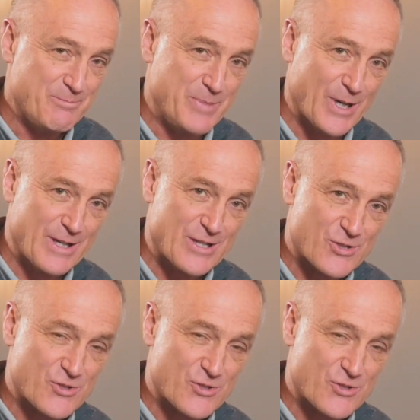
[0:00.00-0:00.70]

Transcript: billion,